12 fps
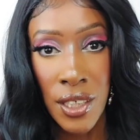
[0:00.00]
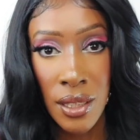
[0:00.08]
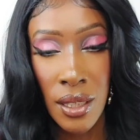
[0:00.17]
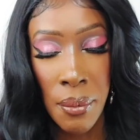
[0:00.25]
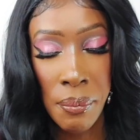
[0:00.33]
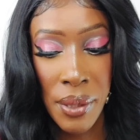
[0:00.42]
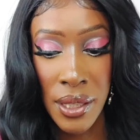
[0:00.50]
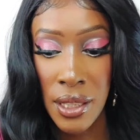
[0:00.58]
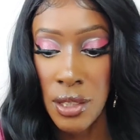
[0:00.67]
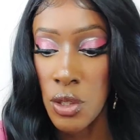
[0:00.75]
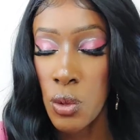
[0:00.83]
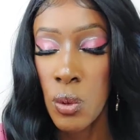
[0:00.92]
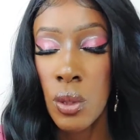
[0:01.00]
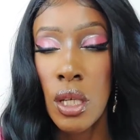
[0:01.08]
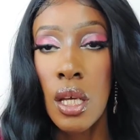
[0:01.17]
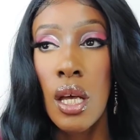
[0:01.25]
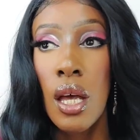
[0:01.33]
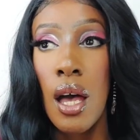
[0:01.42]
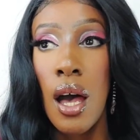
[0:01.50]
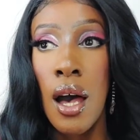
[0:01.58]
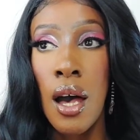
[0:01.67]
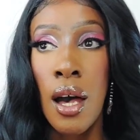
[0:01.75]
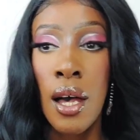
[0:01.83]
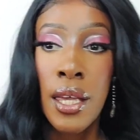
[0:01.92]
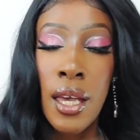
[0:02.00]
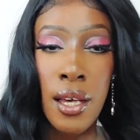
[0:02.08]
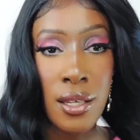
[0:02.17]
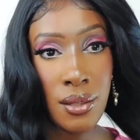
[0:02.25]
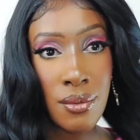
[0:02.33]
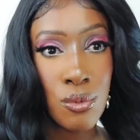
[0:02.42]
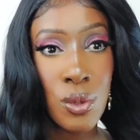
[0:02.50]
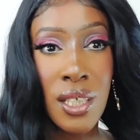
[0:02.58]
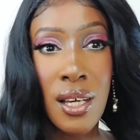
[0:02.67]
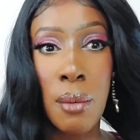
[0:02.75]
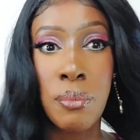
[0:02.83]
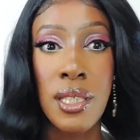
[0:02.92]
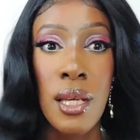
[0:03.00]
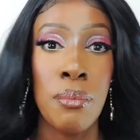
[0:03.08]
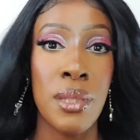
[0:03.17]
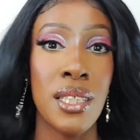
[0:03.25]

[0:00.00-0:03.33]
funny company. So yeah, wig caps are